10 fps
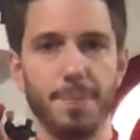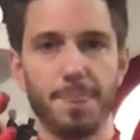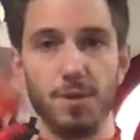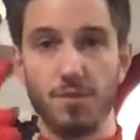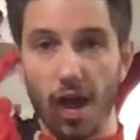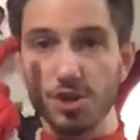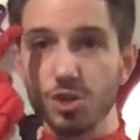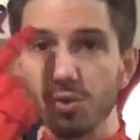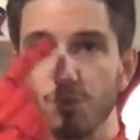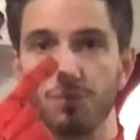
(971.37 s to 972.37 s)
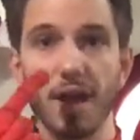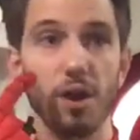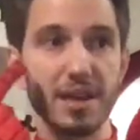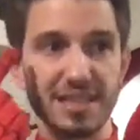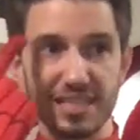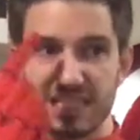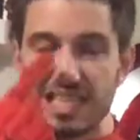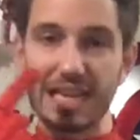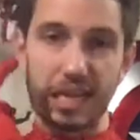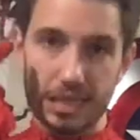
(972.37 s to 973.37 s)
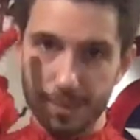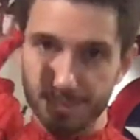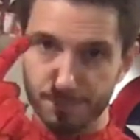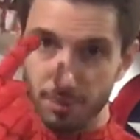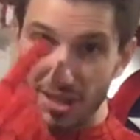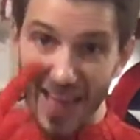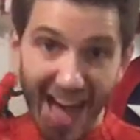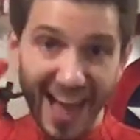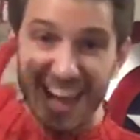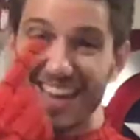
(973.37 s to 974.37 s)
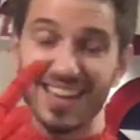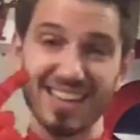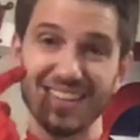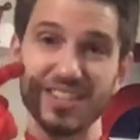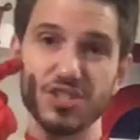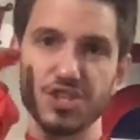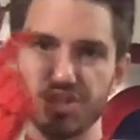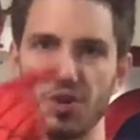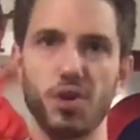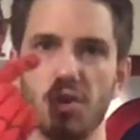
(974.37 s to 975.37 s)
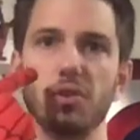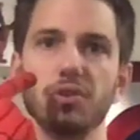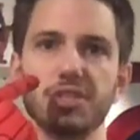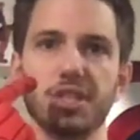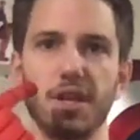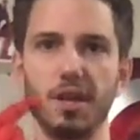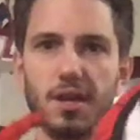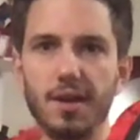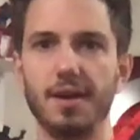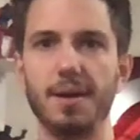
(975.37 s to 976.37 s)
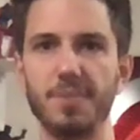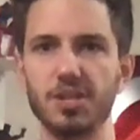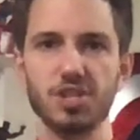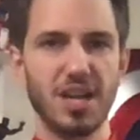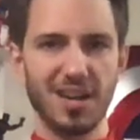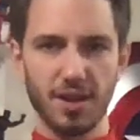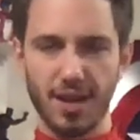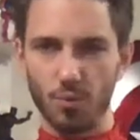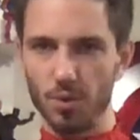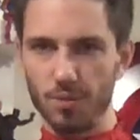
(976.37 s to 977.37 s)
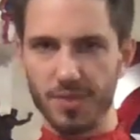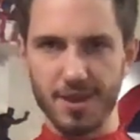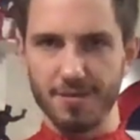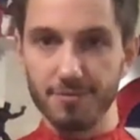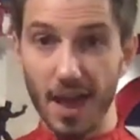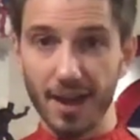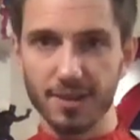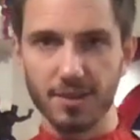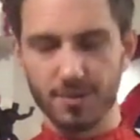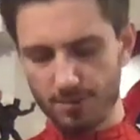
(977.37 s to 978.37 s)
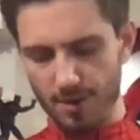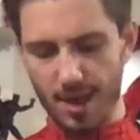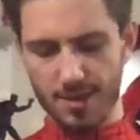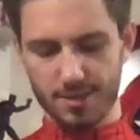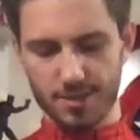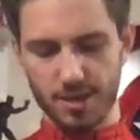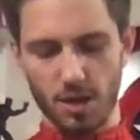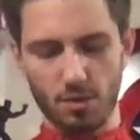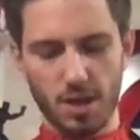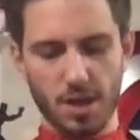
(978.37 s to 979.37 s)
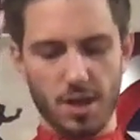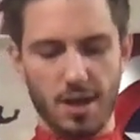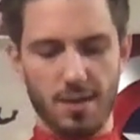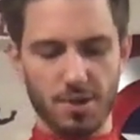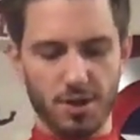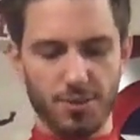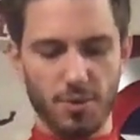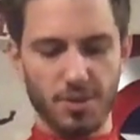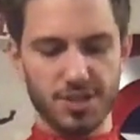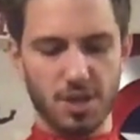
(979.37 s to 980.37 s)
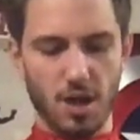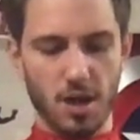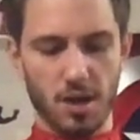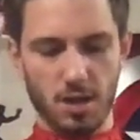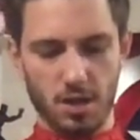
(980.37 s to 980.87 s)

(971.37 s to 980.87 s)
you've got two very distinct black circles that just kind of like ruin the effect, right? So I'm gonna throw this on.